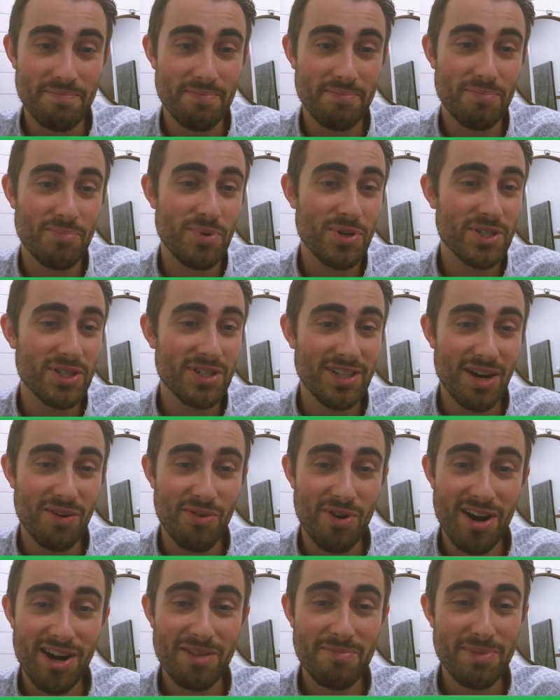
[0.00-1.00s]
which is
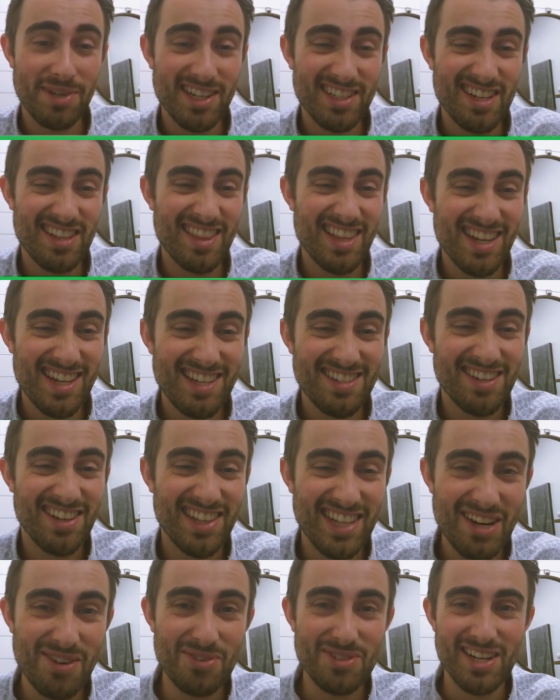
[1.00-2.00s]
ironic because I think he's on
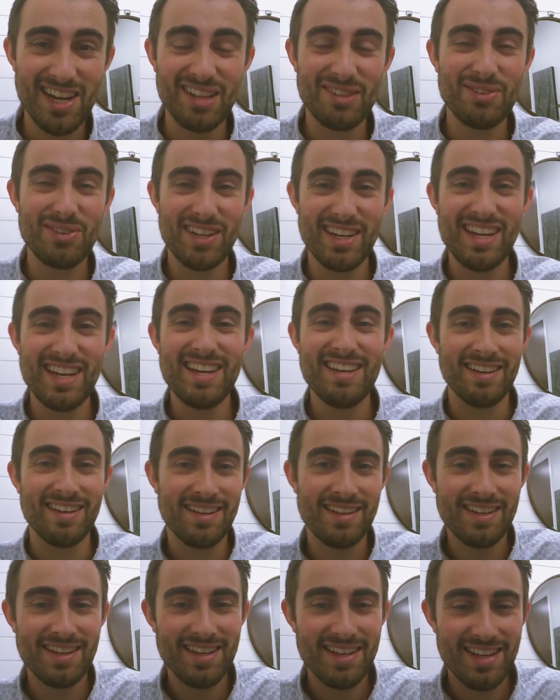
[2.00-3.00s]
the outside looking in.
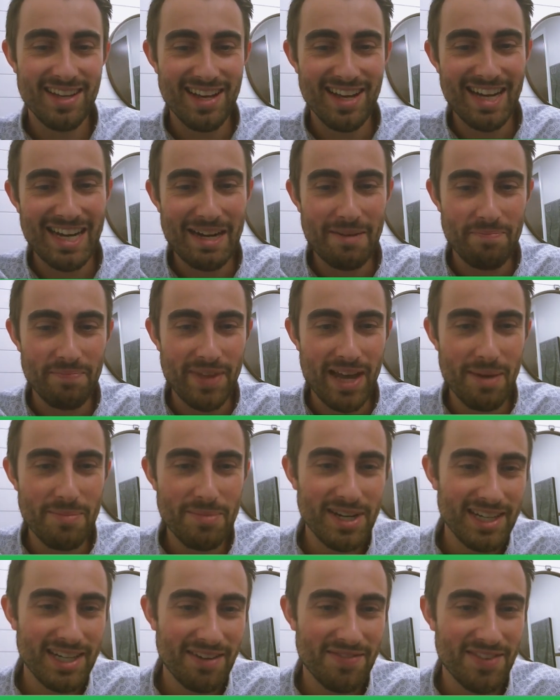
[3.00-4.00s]
I'm
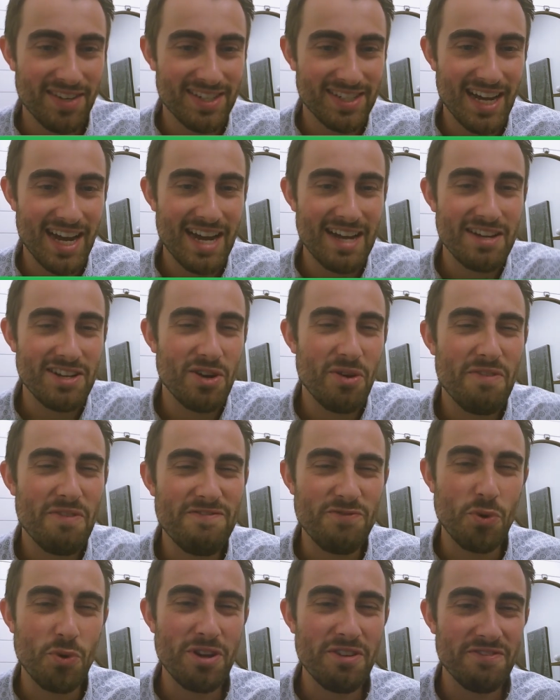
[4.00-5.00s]
going to give this guy,
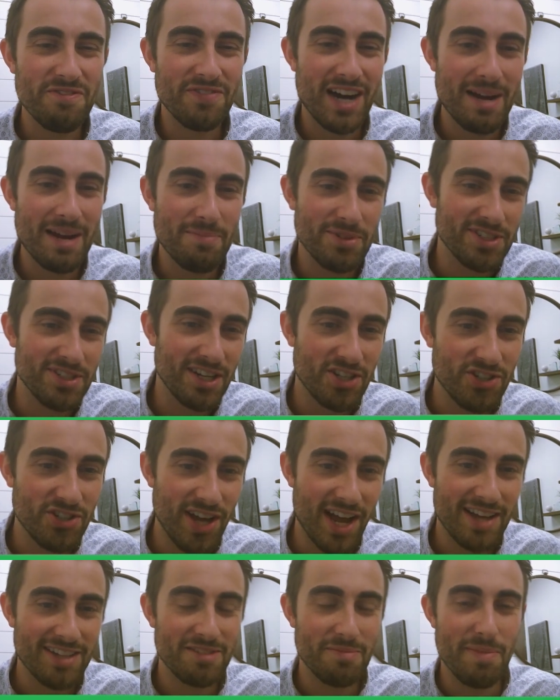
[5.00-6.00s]
45%
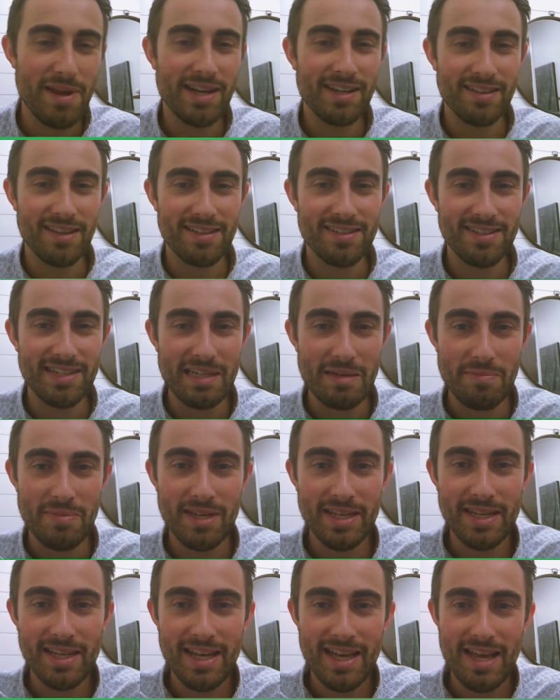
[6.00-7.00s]
chance of making the team
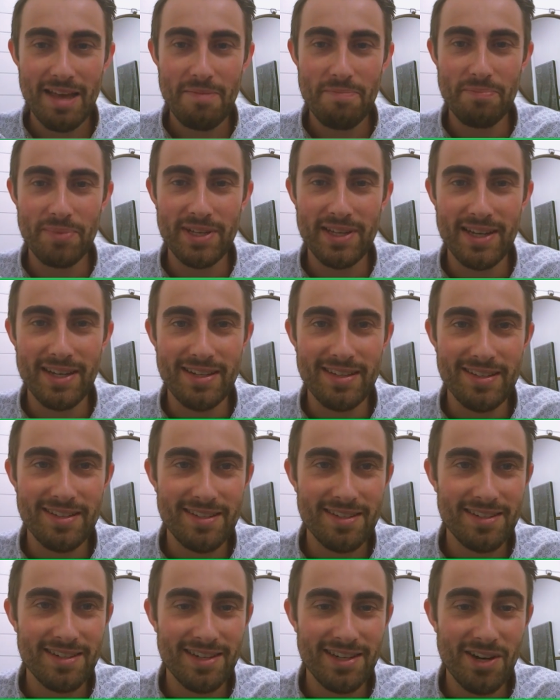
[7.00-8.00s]

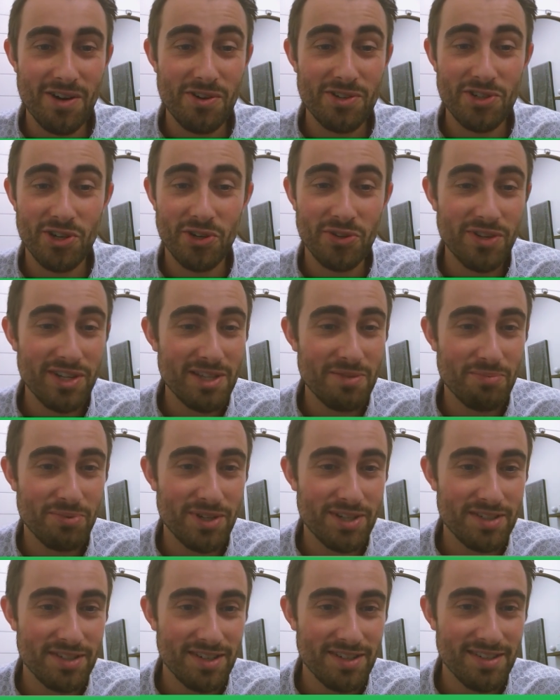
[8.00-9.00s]
because, it's early in the
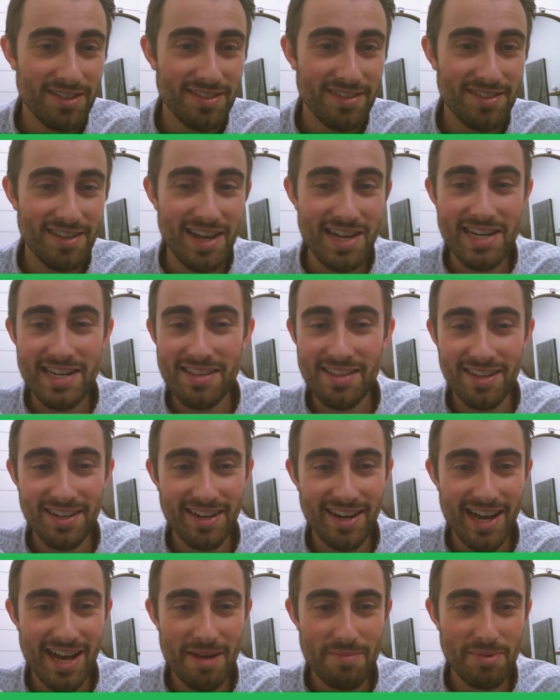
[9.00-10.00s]
preseason. Anything
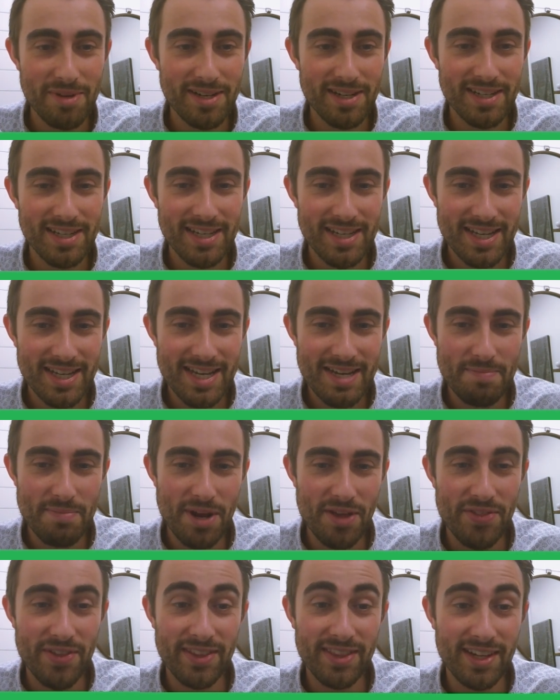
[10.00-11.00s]
can happen.
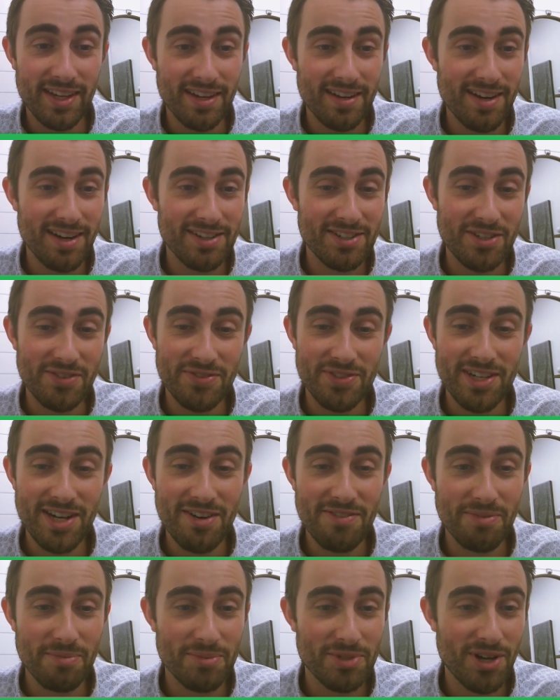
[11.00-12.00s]
But I think the Canucks, you've seen
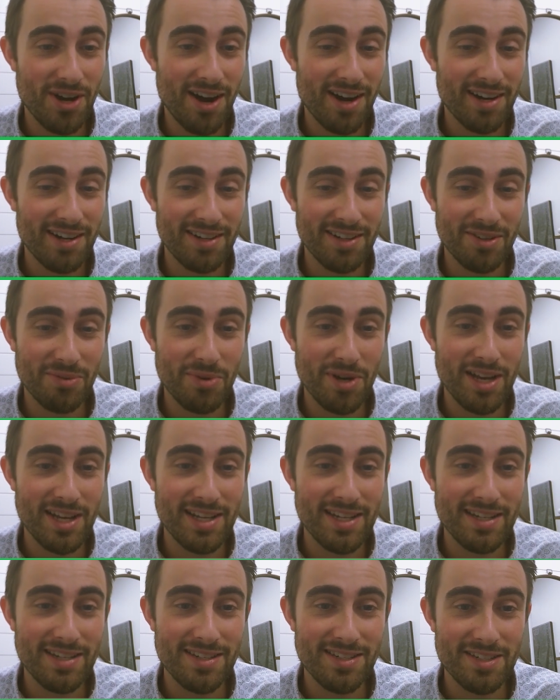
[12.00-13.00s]
it from Tocchet and the way
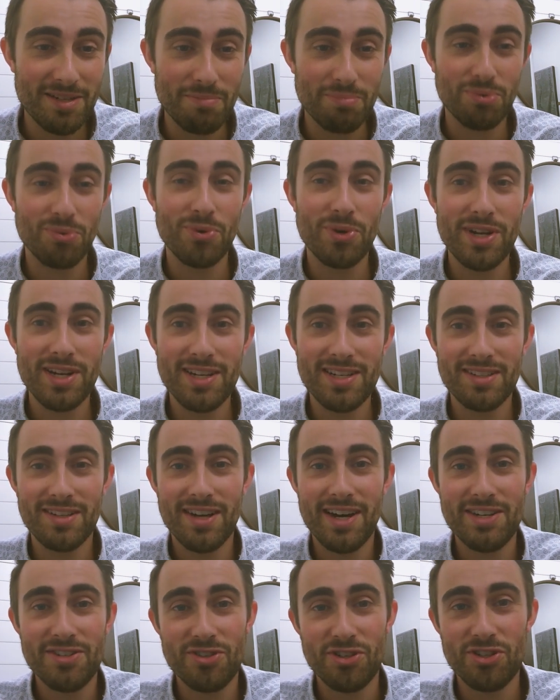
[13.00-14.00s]
he's deployed his
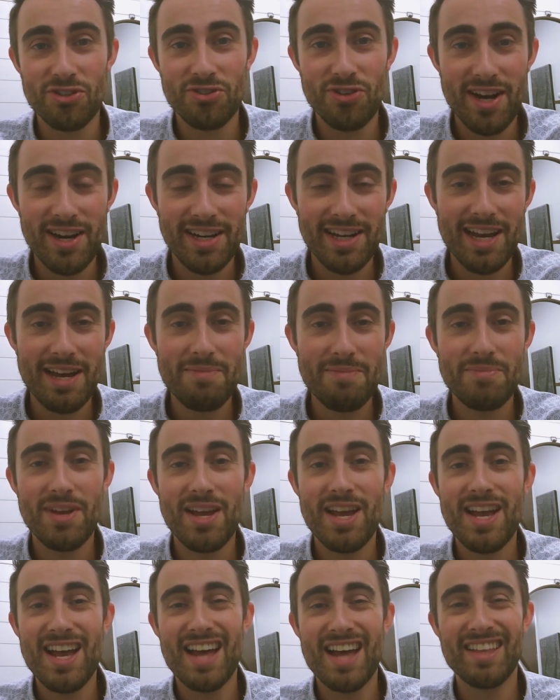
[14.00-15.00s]
lines during training camp.
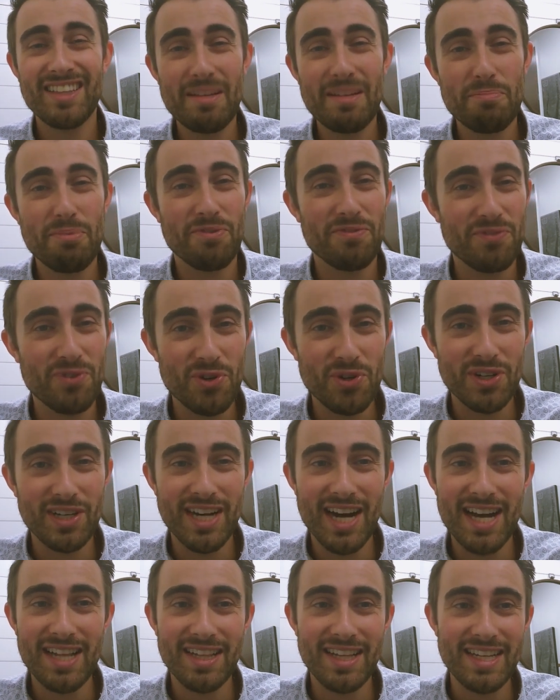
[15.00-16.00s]
I think they prefer a
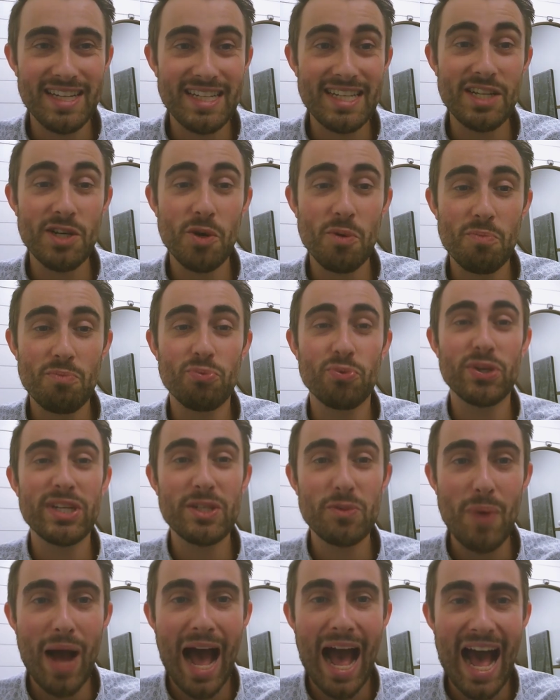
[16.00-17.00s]
guy like Guillaume
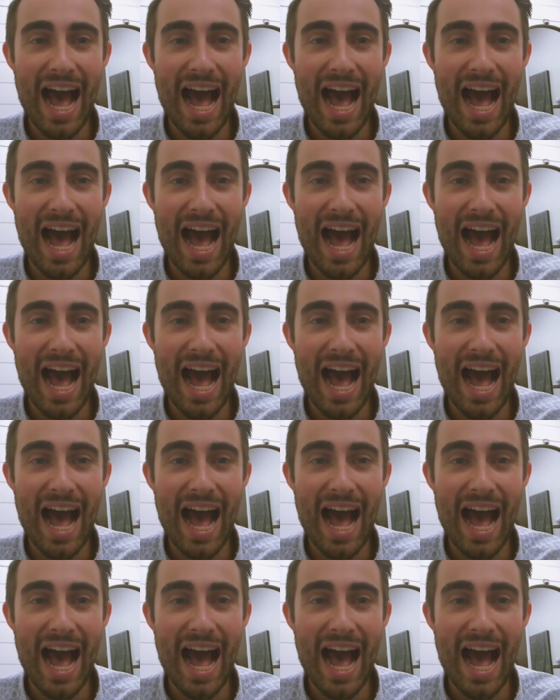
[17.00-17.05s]
Brisebois